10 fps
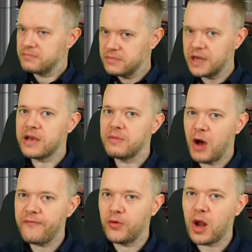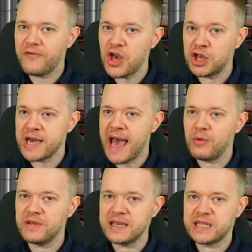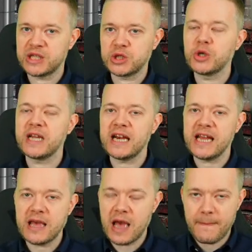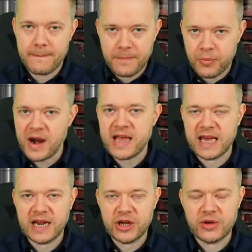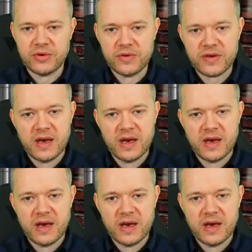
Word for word: You know, you might fall off your chair with this stunningly breaking news.